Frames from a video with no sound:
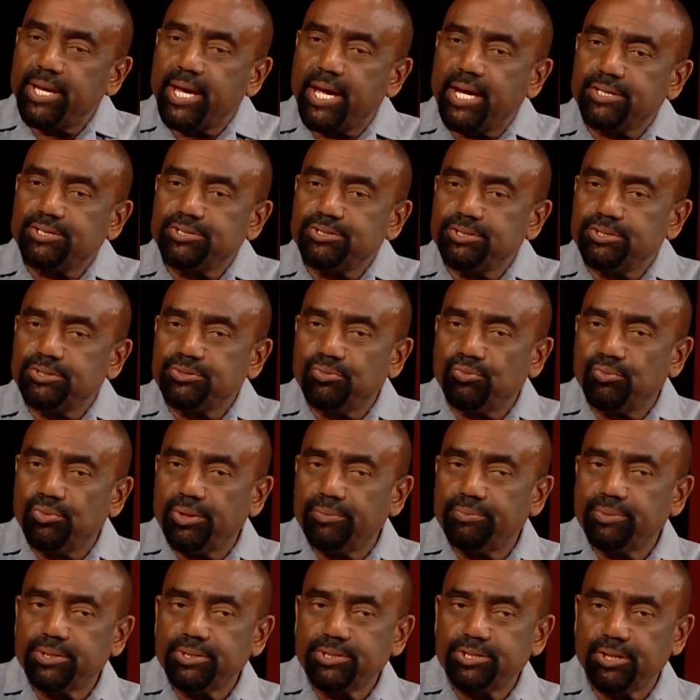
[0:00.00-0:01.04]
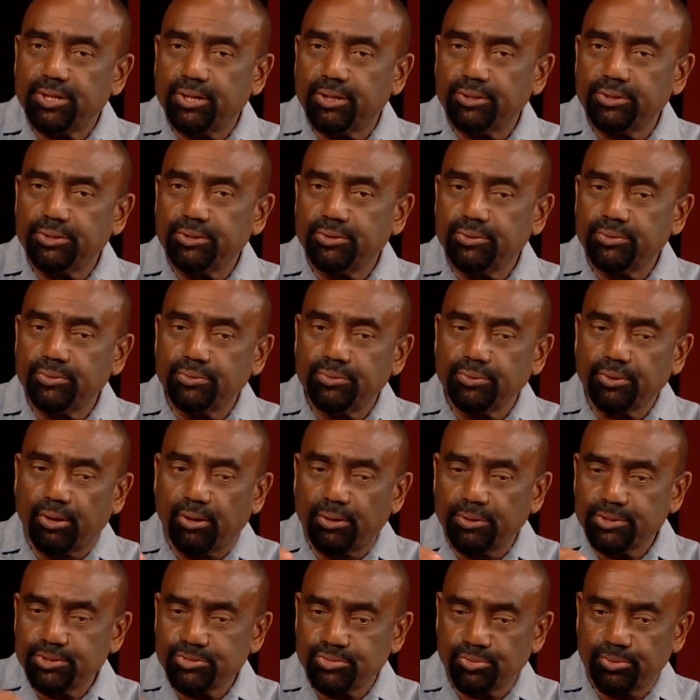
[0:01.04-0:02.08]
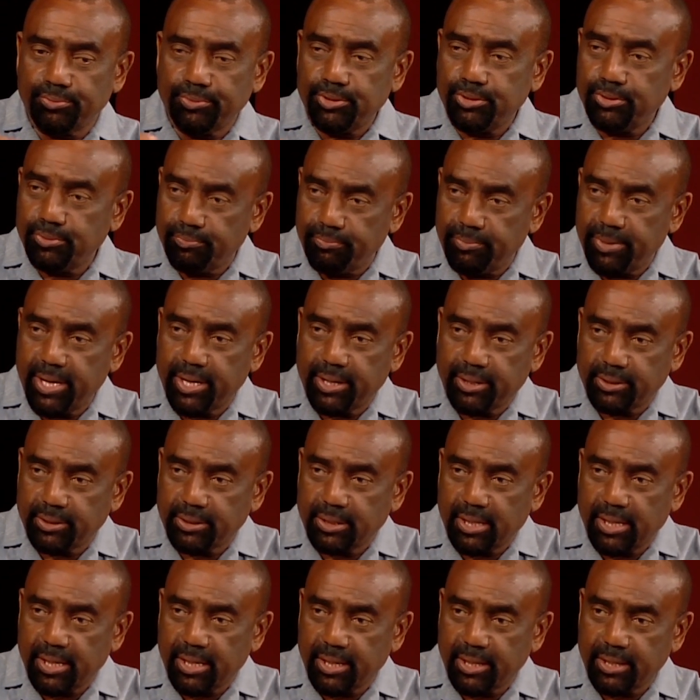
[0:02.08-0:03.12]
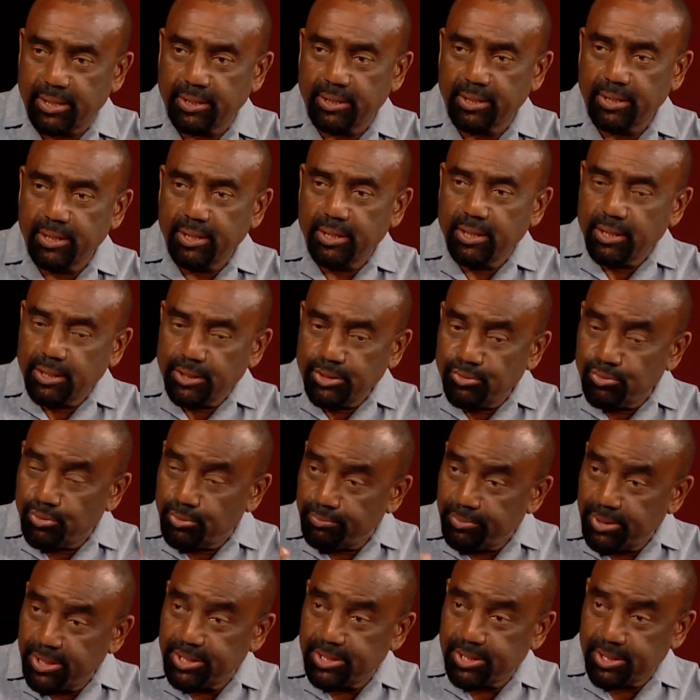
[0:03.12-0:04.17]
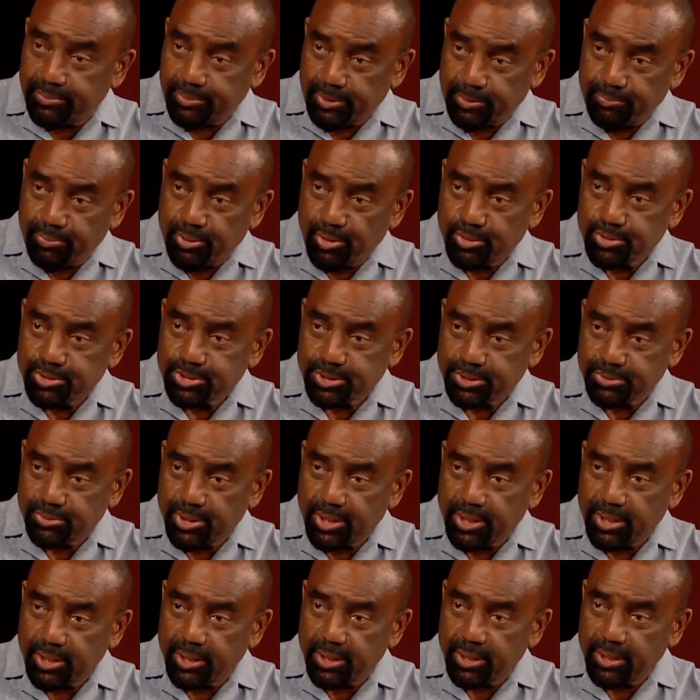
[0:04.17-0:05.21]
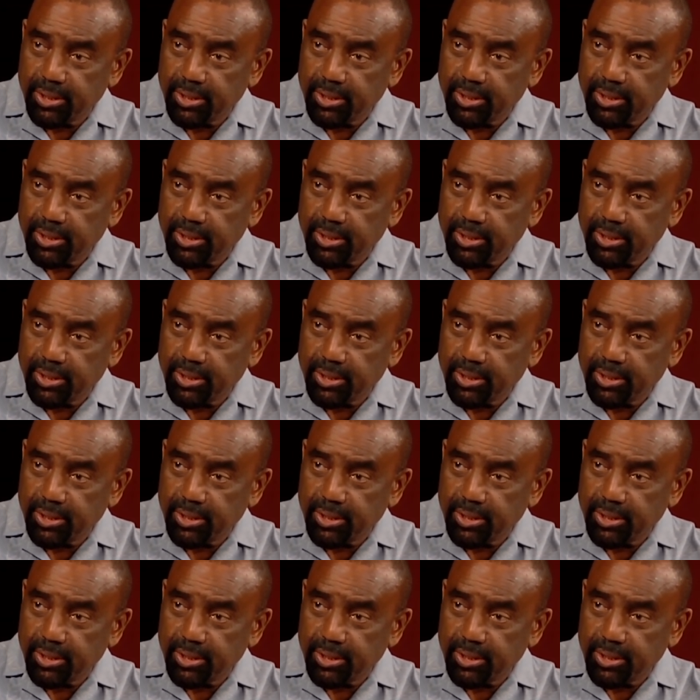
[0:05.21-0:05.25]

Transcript: me ask, did the women tell you, all these women you met online, you would meet them in person, right?